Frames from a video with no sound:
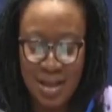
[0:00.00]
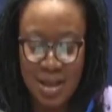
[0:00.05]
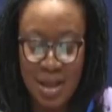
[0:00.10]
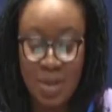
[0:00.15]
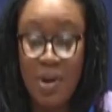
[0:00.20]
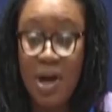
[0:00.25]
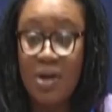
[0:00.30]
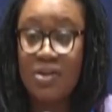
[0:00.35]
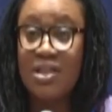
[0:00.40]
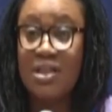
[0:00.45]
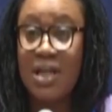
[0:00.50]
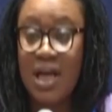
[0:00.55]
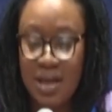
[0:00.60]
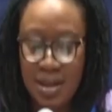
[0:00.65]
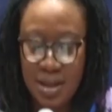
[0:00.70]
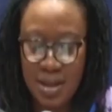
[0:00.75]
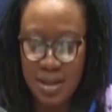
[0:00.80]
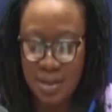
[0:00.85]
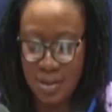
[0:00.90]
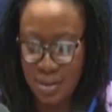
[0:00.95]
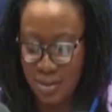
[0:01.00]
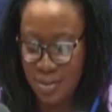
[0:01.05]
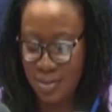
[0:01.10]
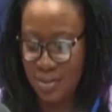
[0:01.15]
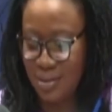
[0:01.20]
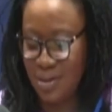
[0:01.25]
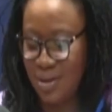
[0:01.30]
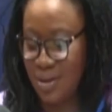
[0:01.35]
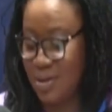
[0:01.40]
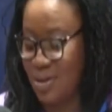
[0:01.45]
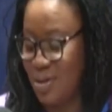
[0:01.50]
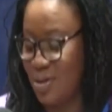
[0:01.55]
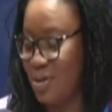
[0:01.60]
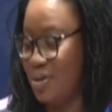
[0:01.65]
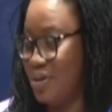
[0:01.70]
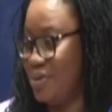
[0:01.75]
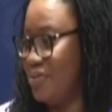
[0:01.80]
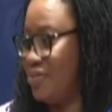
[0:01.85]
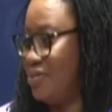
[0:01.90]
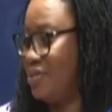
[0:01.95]
there were outstanding. Okay, it's
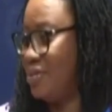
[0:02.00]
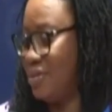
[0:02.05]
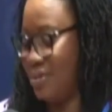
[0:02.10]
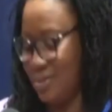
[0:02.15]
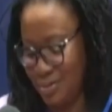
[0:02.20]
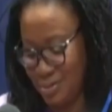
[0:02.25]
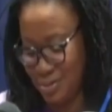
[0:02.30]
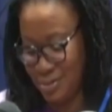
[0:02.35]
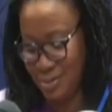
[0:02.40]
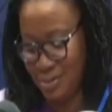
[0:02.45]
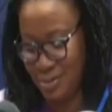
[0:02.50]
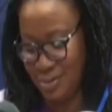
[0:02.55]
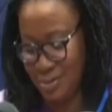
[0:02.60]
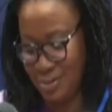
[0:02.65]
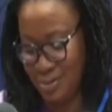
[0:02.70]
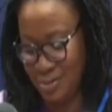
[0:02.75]
gonna. Oh.